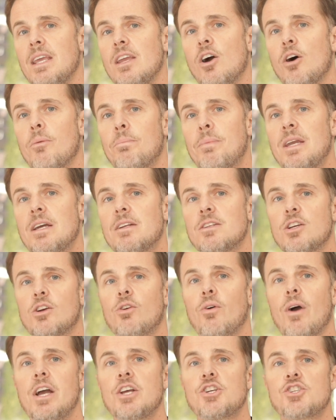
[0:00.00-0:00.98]
ERP
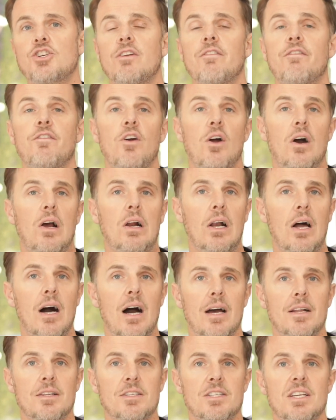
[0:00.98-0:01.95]
integration for our
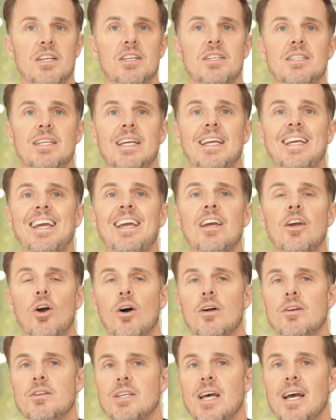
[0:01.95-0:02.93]
clients, syncing
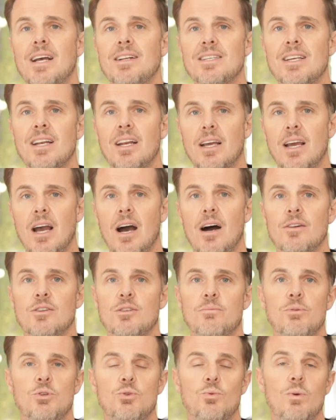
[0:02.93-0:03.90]
contacts and accounts
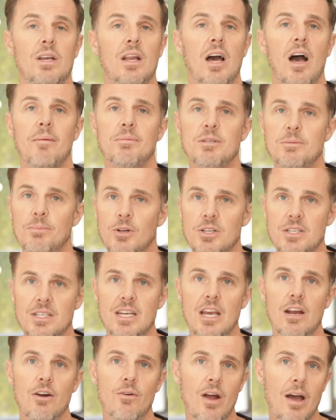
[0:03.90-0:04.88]
between HubSpot
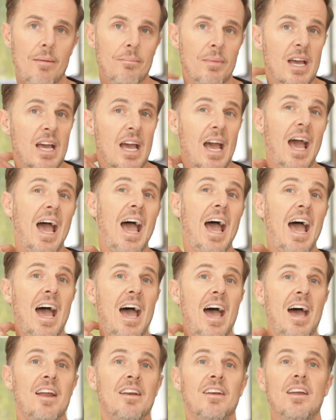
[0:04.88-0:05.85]
CRM
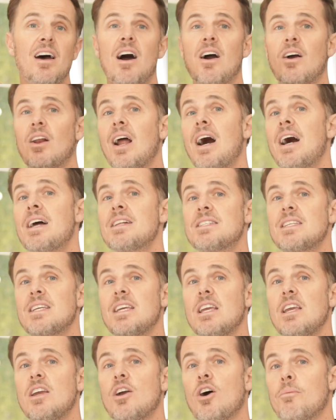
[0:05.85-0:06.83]
and our clients'
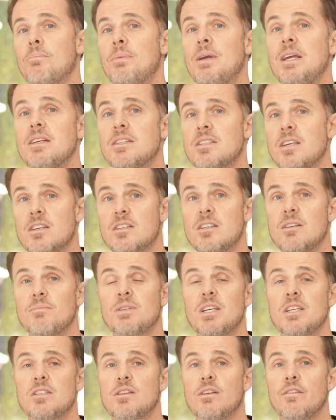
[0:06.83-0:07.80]
ERP systems
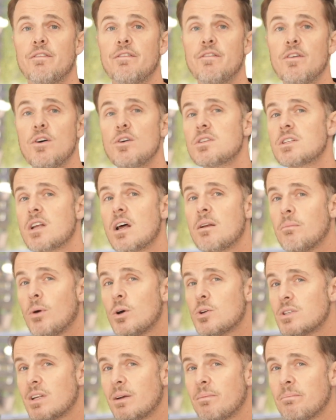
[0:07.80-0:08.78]
is the first and
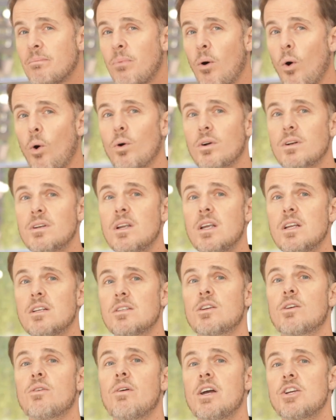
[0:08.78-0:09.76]
most important
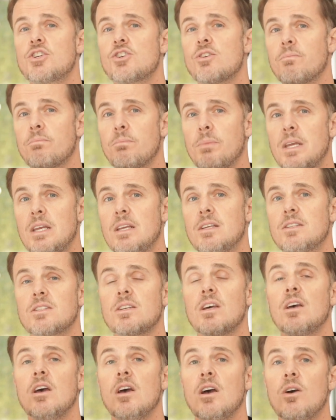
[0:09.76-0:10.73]
integration piece
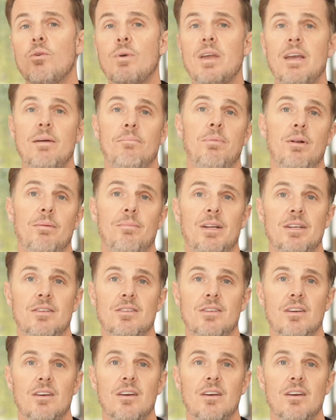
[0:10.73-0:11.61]
we implement.